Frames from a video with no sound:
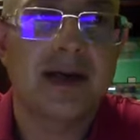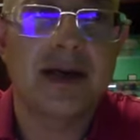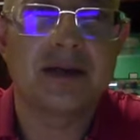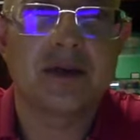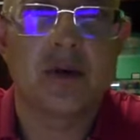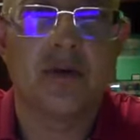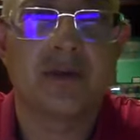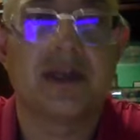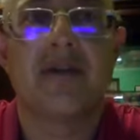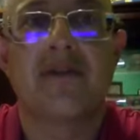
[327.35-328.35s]
As
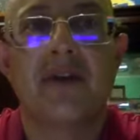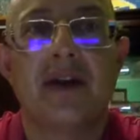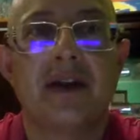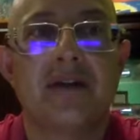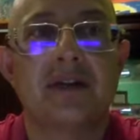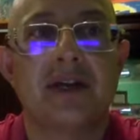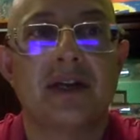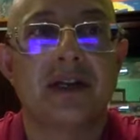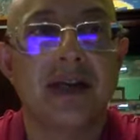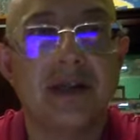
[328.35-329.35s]
always, I'm fighting with
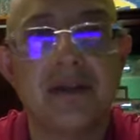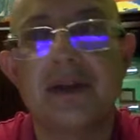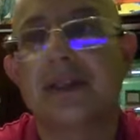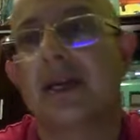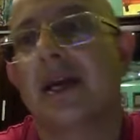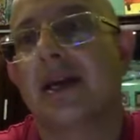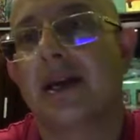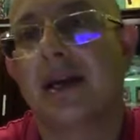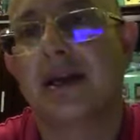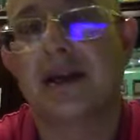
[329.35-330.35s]
art galleries. I
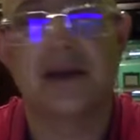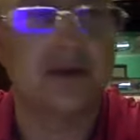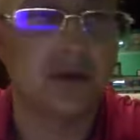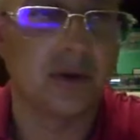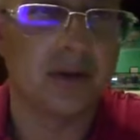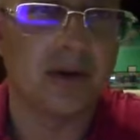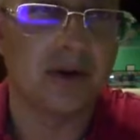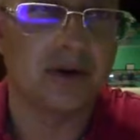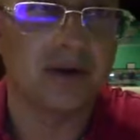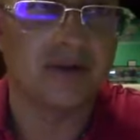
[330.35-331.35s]
can talk
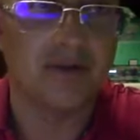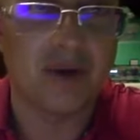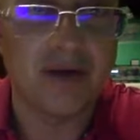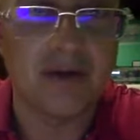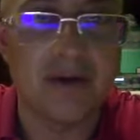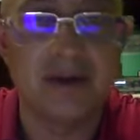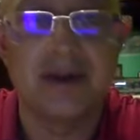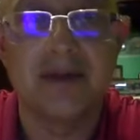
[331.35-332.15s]
about it forever.